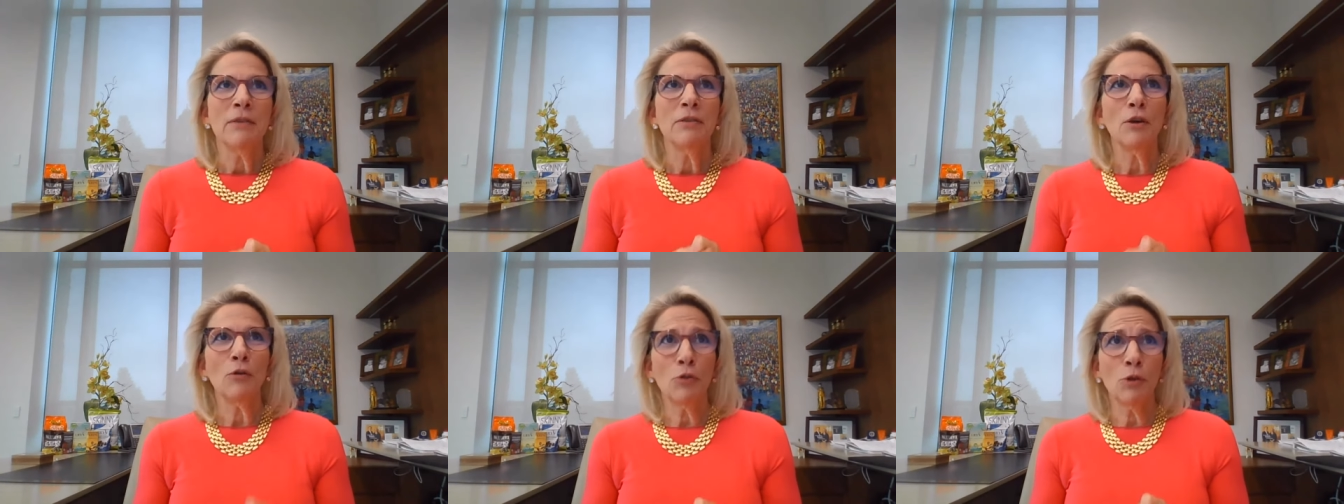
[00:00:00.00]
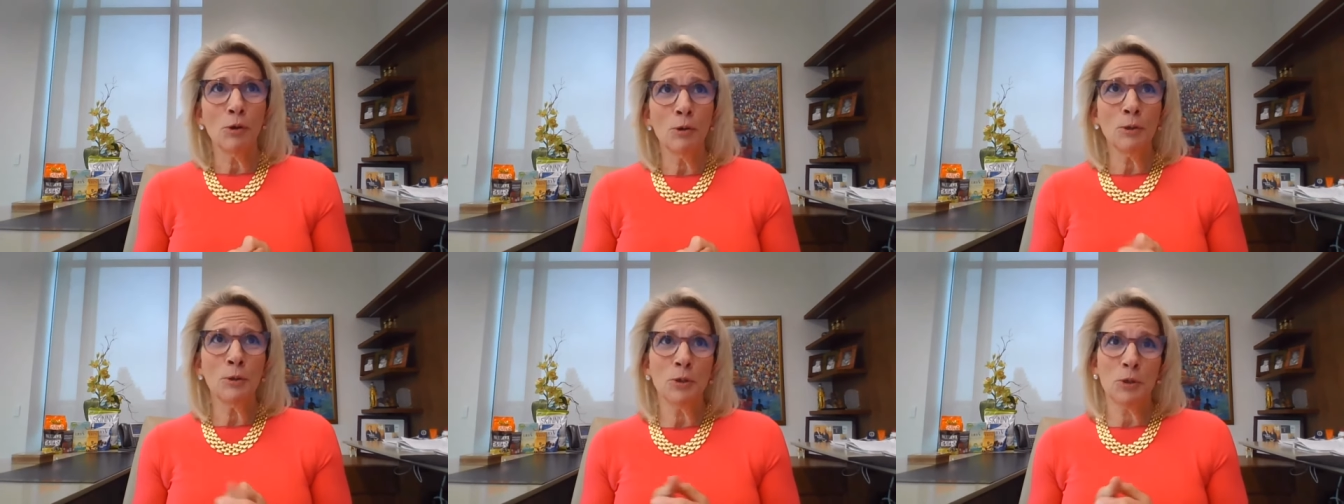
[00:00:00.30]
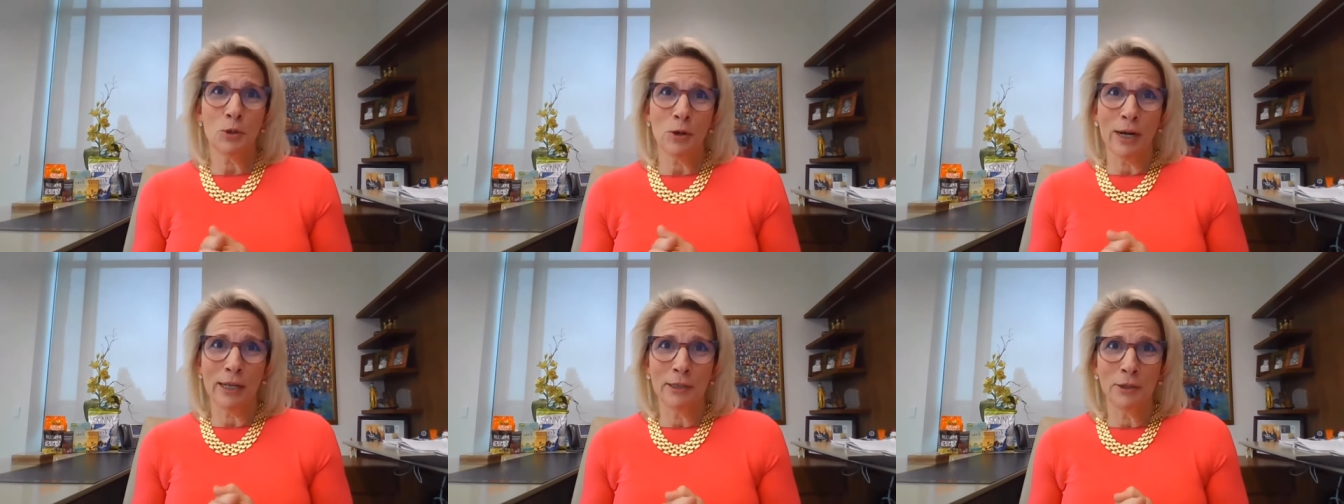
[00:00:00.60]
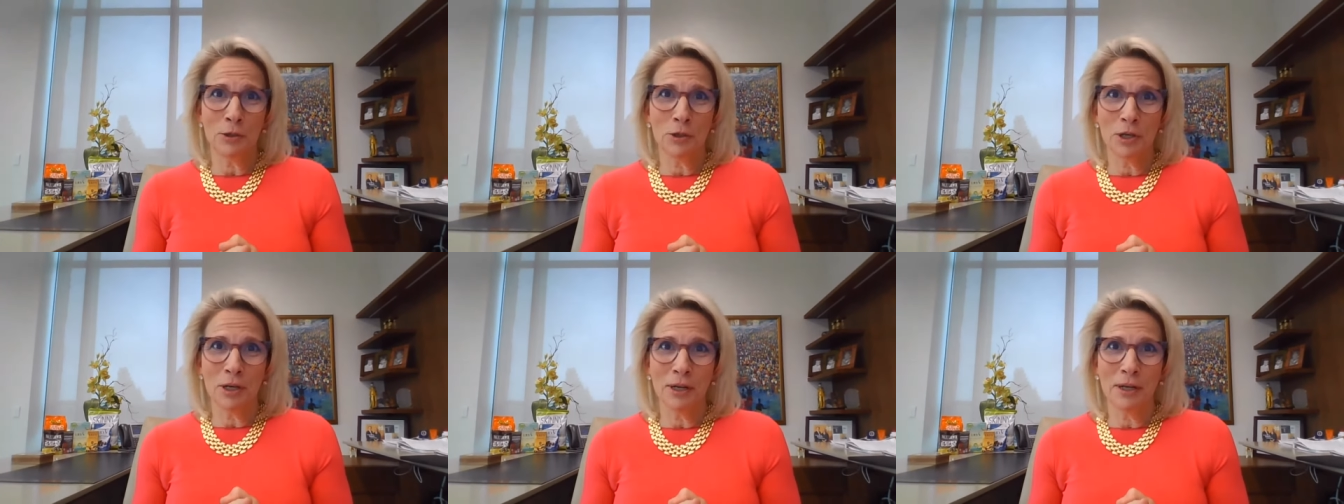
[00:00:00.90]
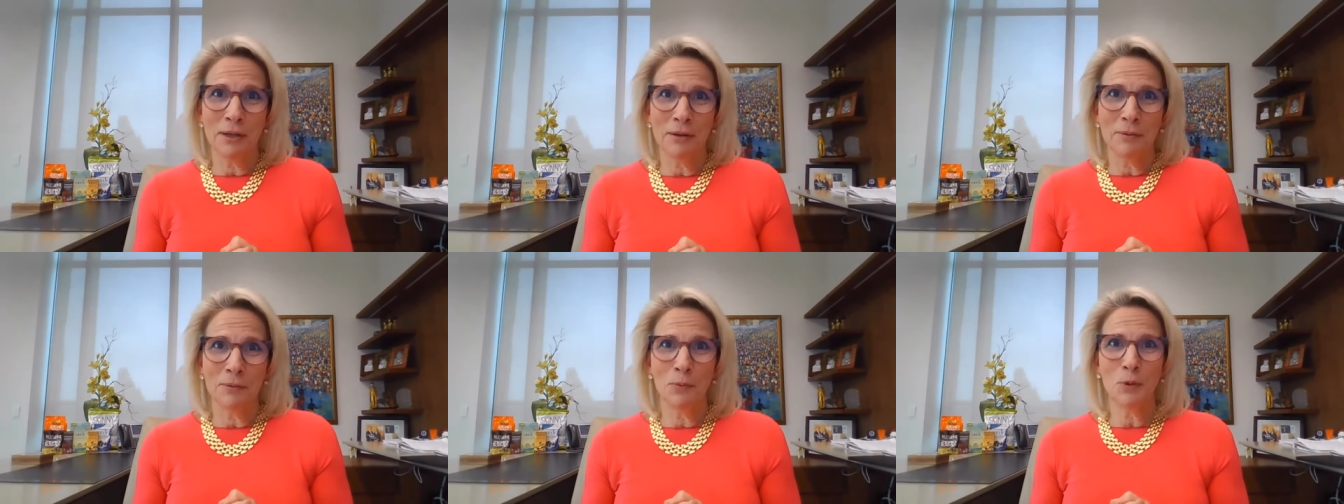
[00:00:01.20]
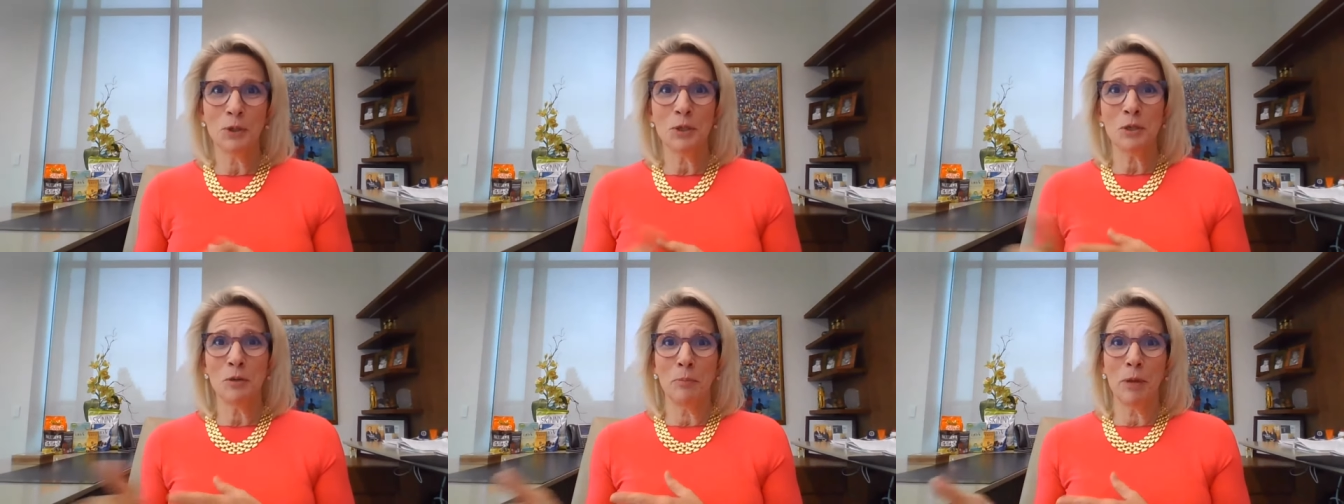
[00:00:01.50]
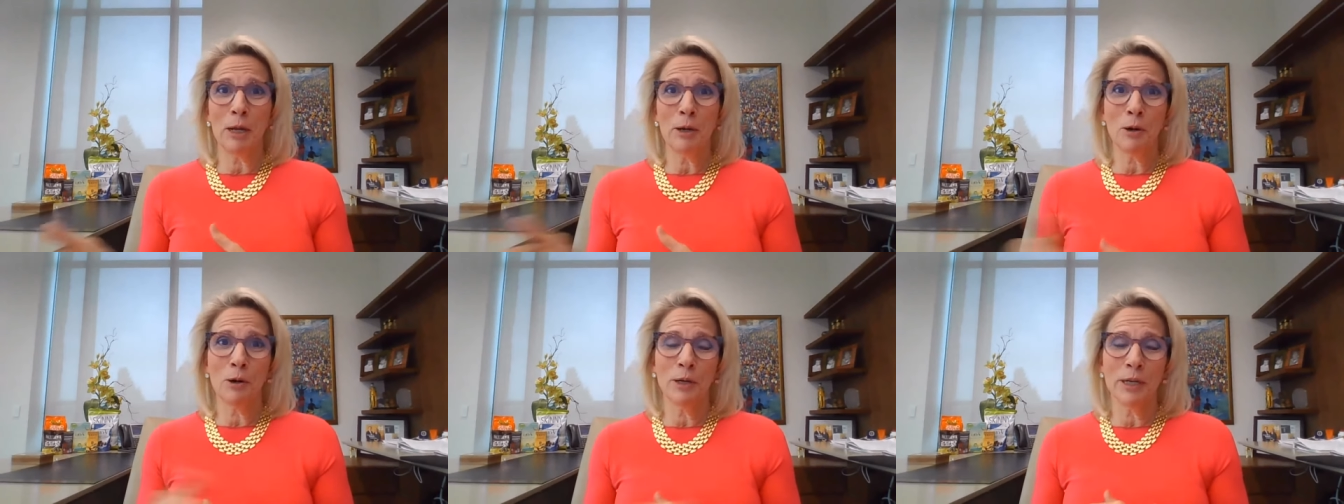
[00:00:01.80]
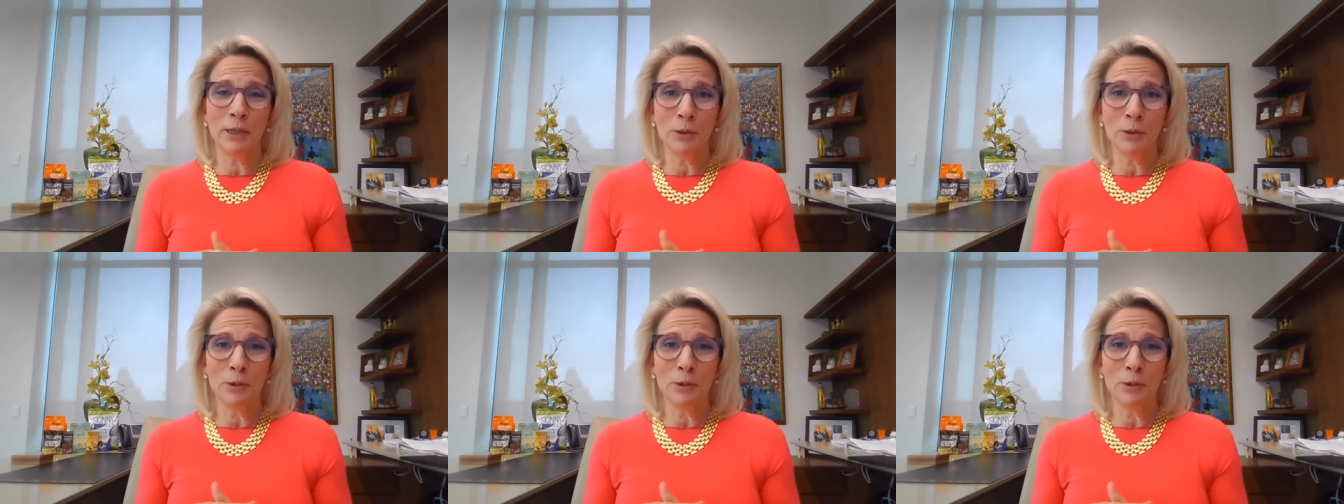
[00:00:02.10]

The third strategy was to make our